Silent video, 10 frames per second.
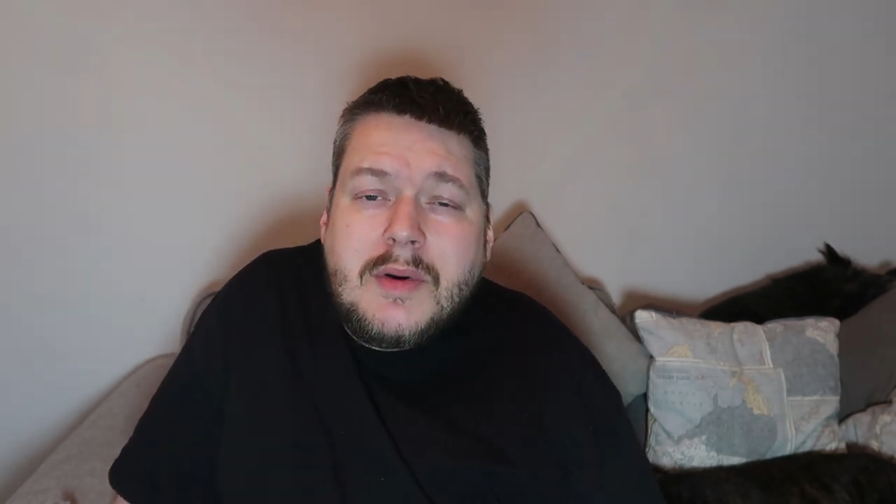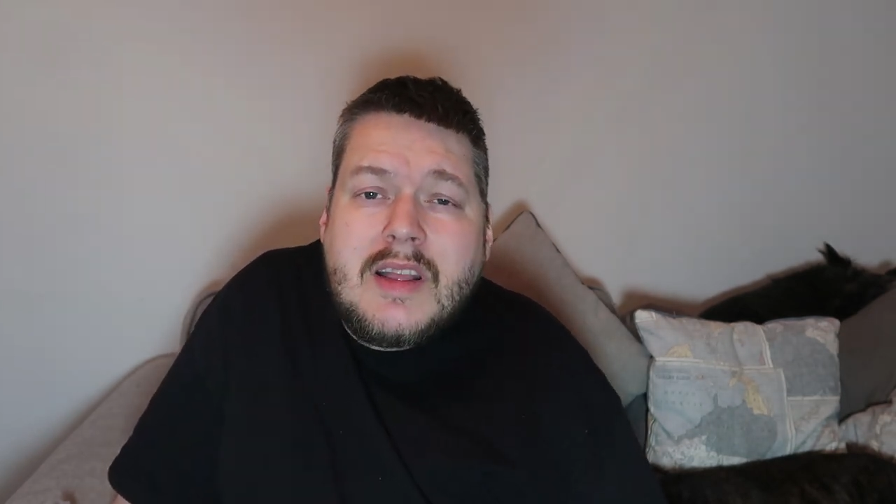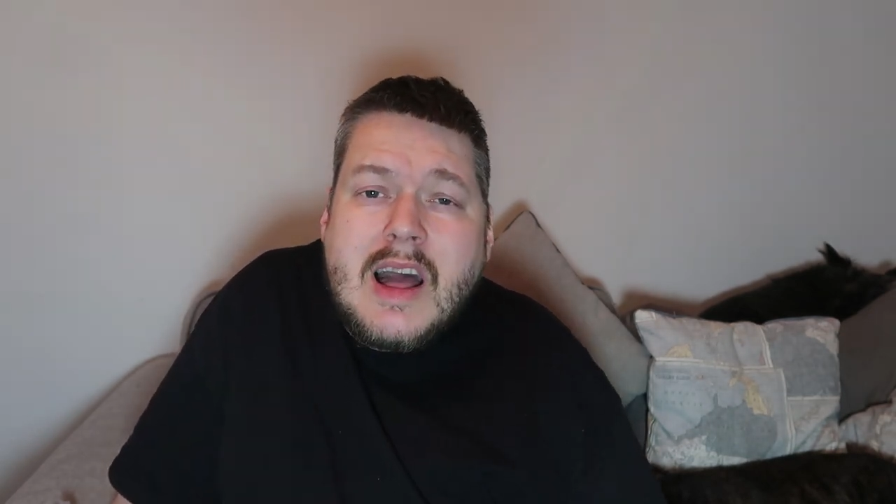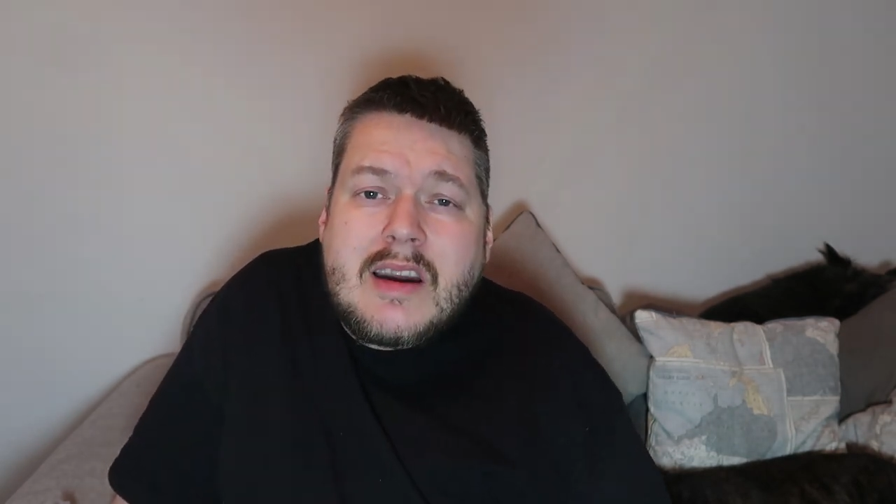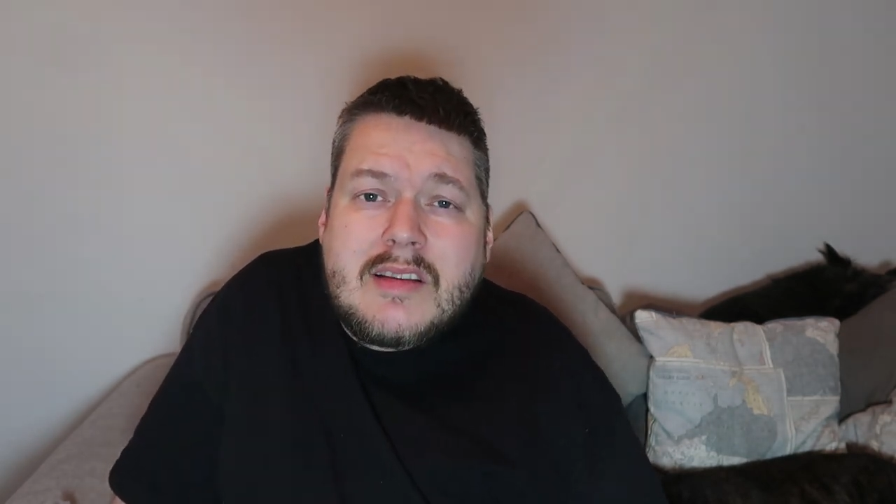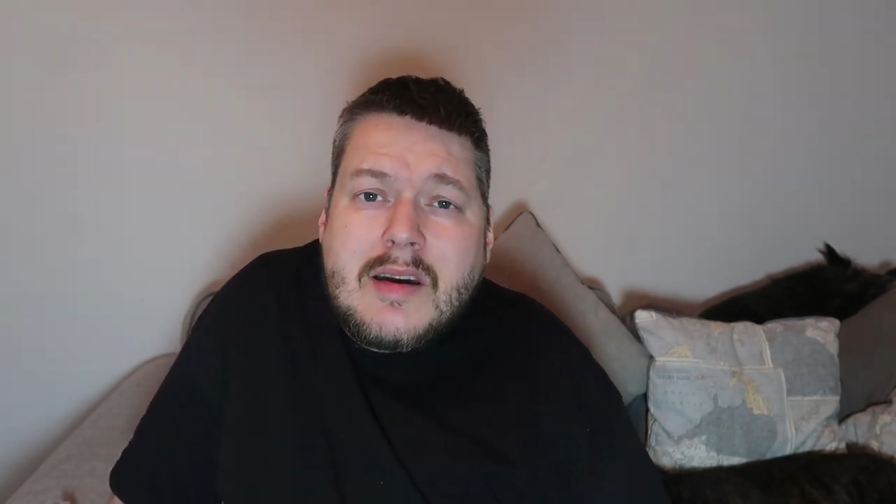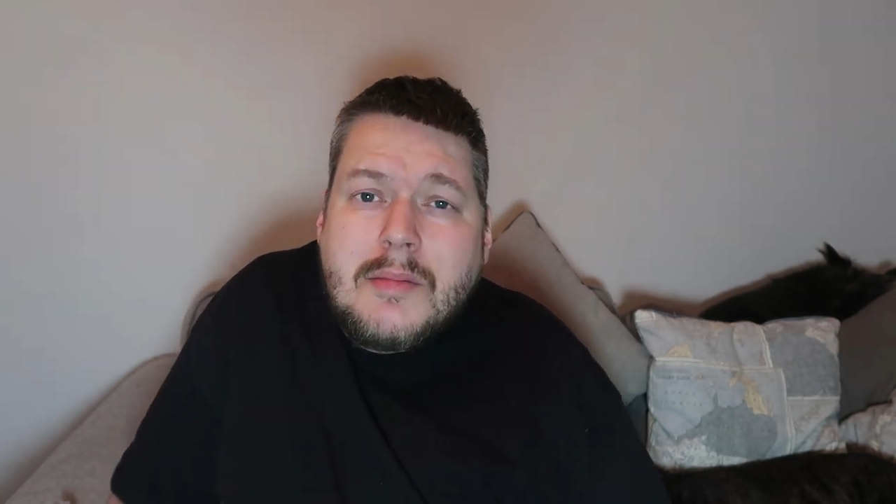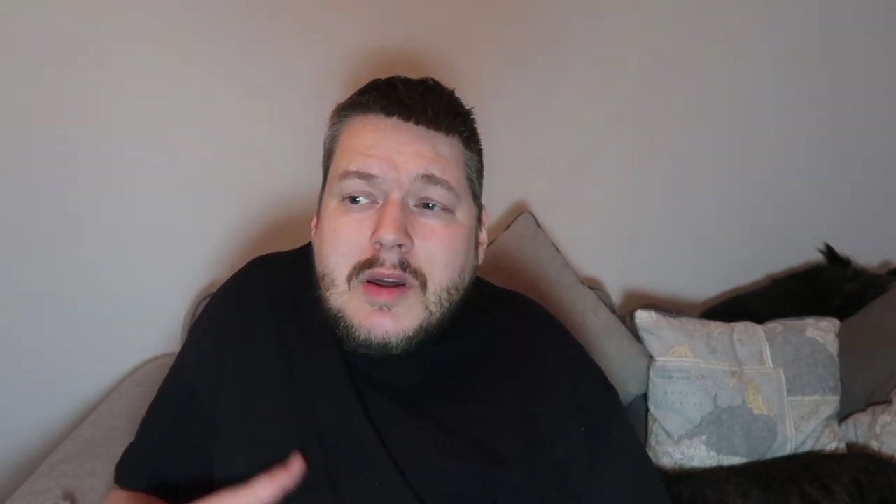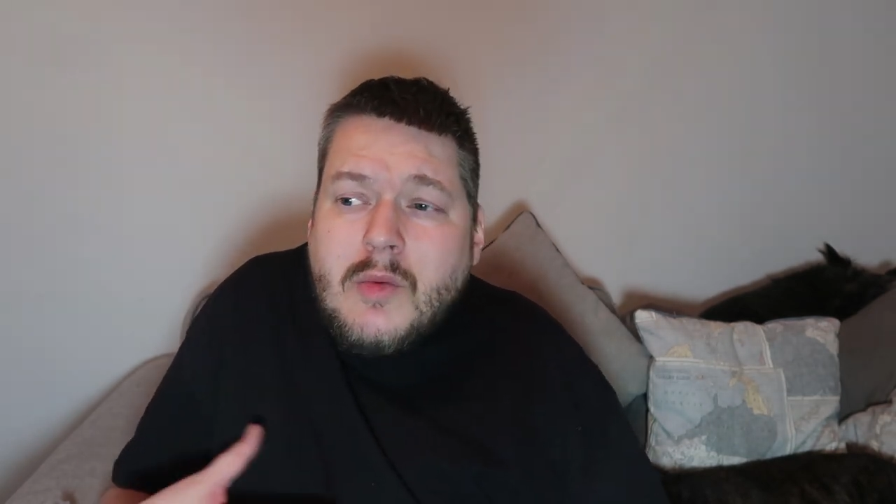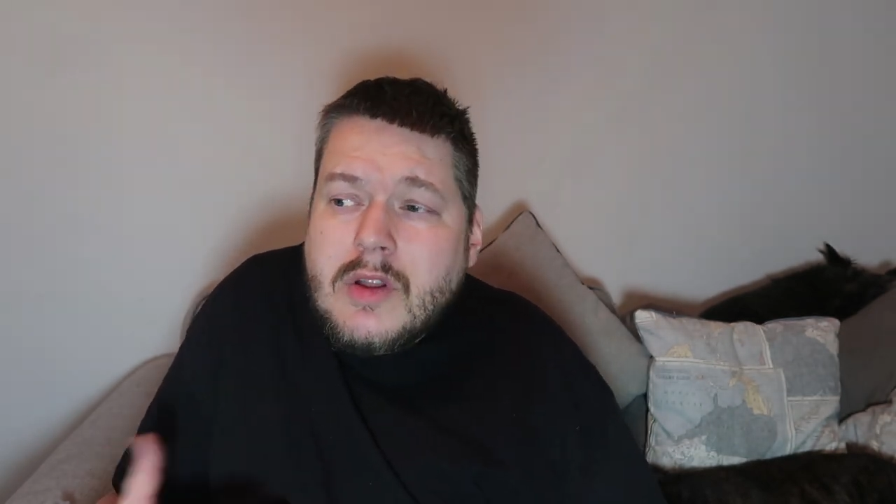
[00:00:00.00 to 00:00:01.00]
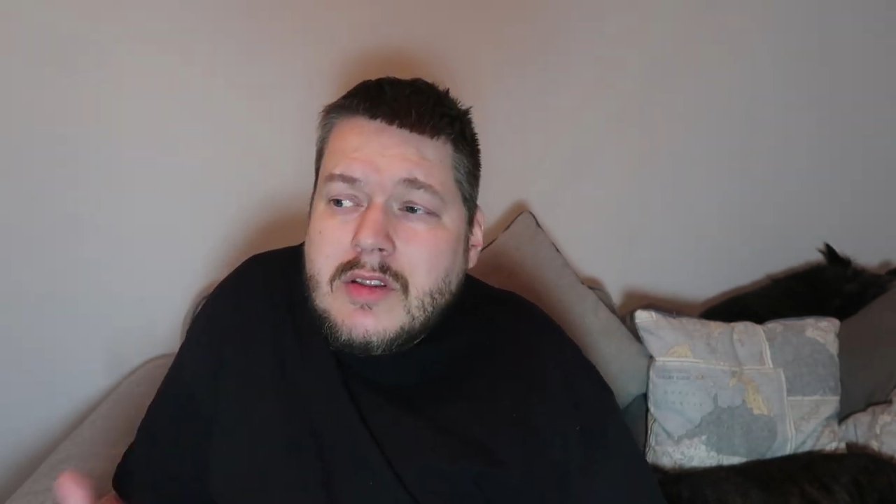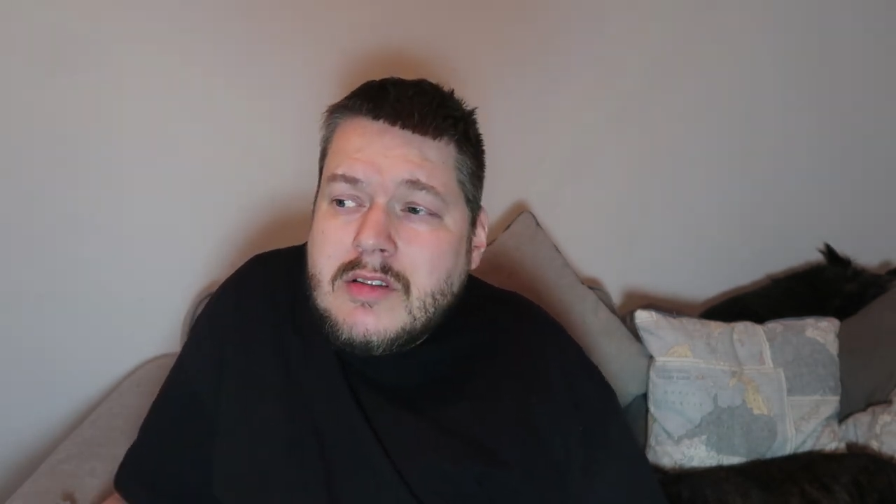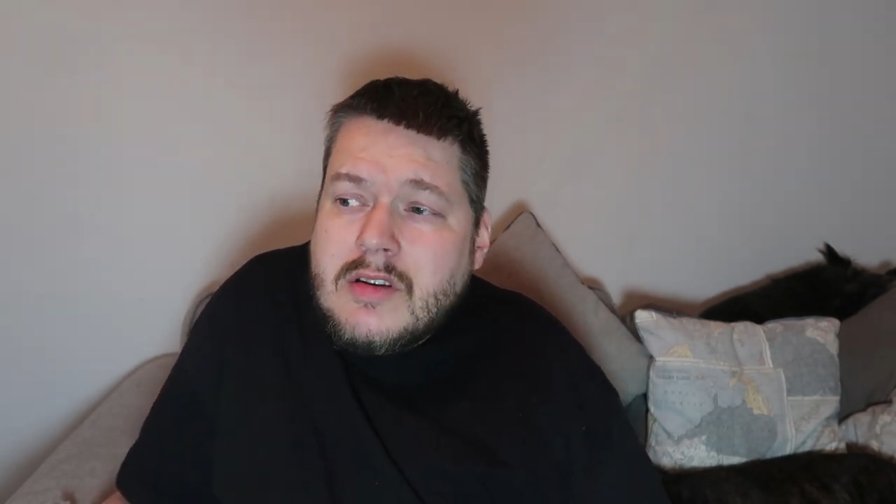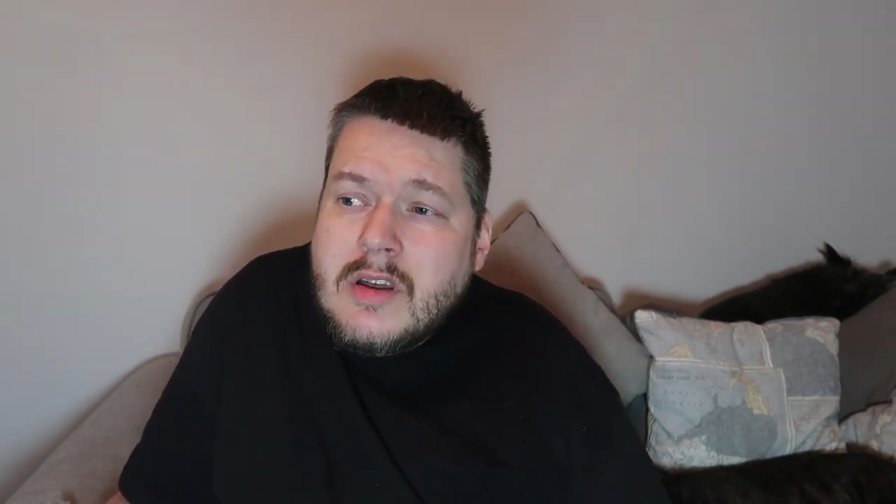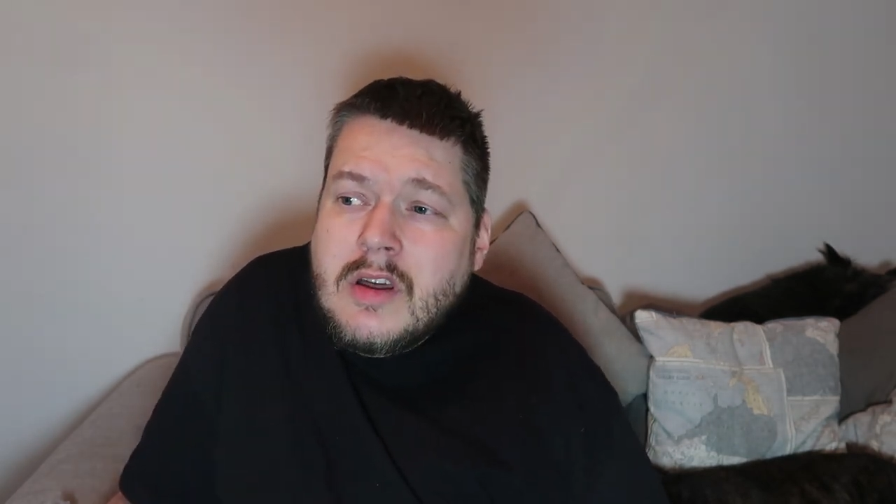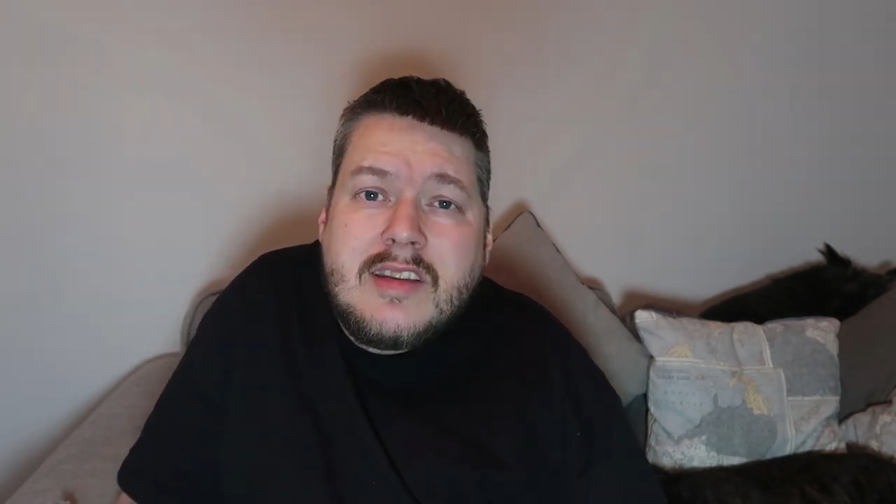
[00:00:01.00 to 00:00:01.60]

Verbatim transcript: be an actor, me wanting to,